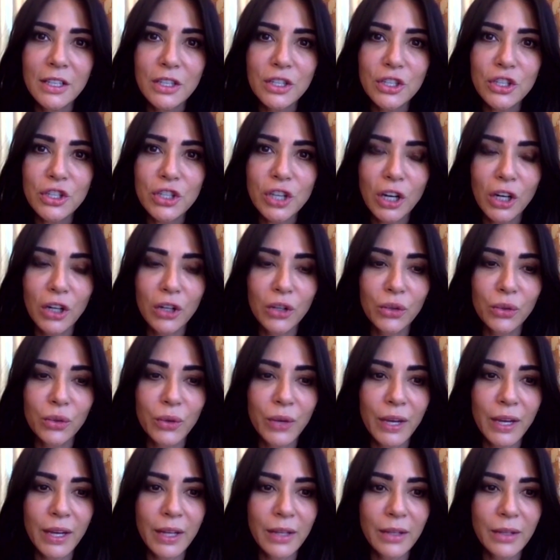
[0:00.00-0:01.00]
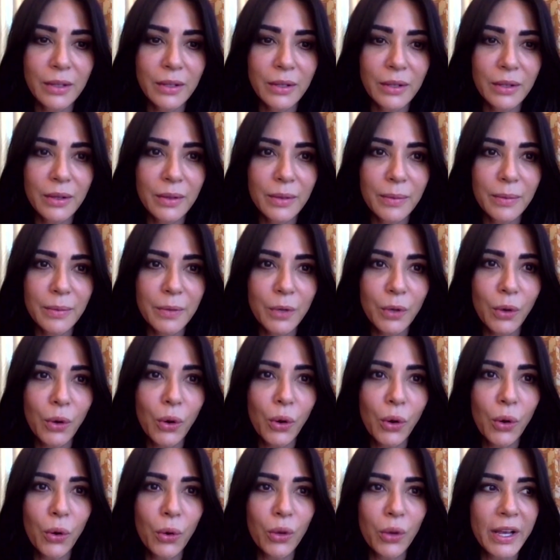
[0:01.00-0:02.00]
So it, the
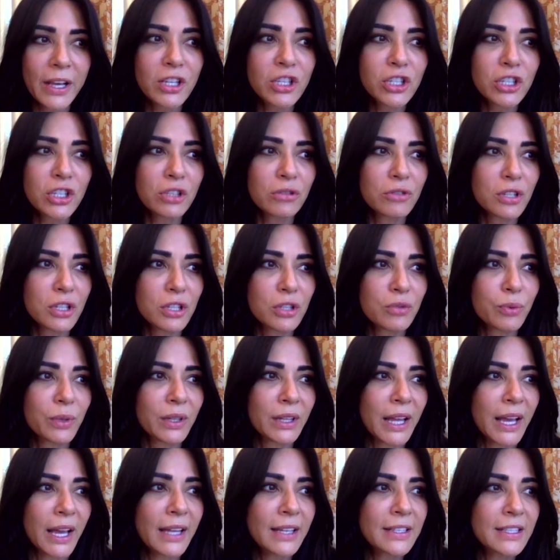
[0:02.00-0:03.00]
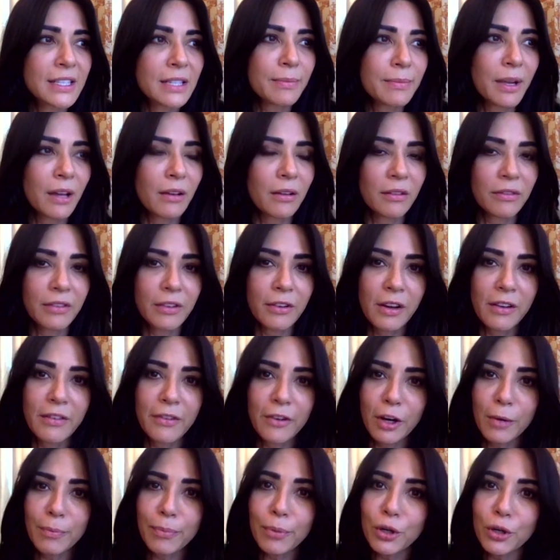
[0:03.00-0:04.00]
whole issue just related to me on a very,
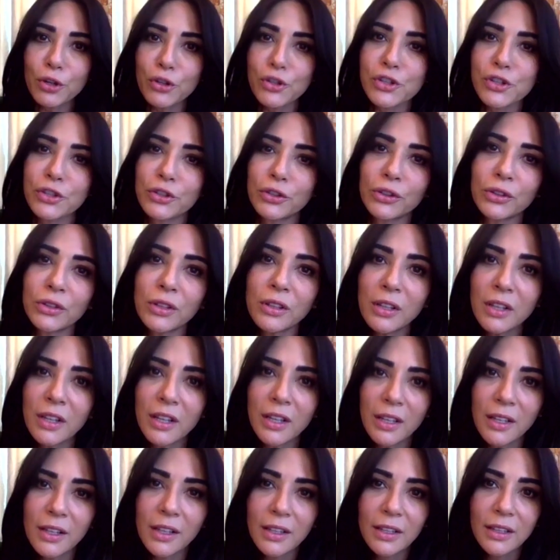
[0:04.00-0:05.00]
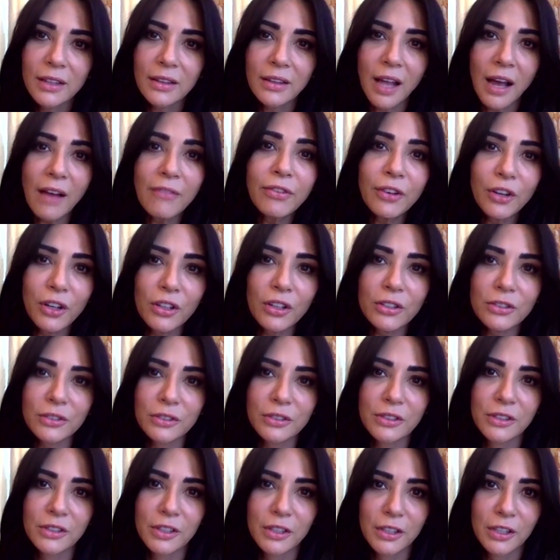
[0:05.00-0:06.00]
very personal level,
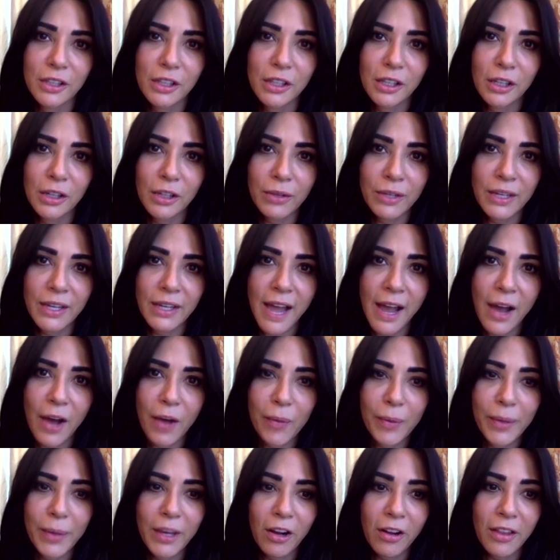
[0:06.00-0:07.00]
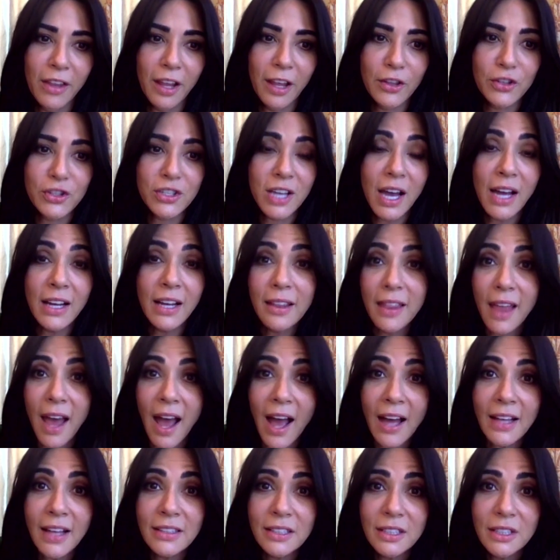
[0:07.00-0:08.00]
you know, and now being on the other side of
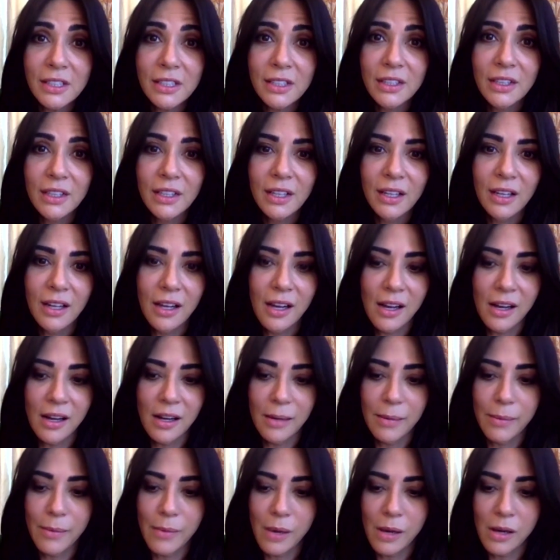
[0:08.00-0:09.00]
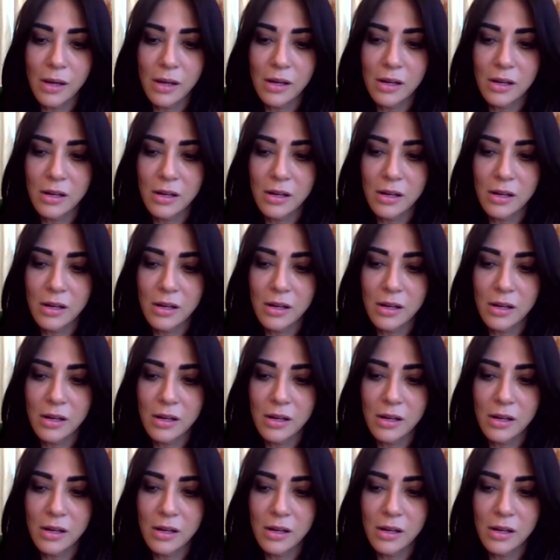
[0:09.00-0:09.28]
that, um,